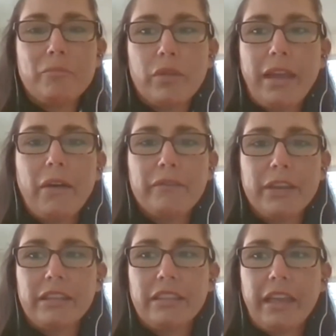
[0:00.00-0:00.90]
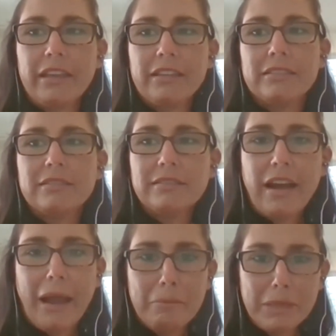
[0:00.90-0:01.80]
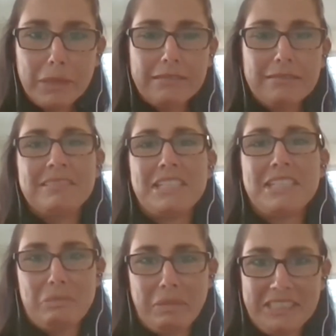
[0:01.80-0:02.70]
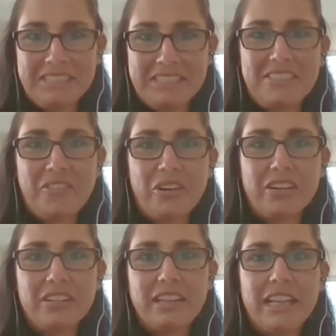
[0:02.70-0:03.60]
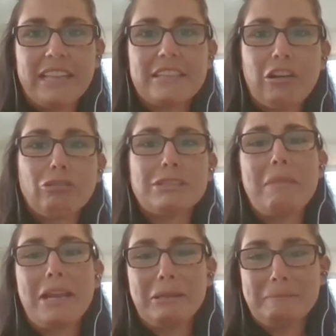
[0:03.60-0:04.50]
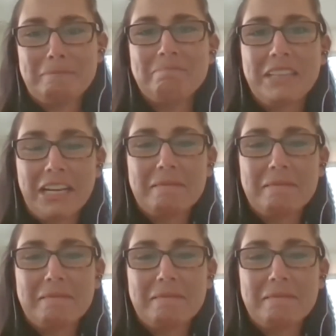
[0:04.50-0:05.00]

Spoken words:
without feeling like I'm being disciplined or it's an ultimatum. Yeah.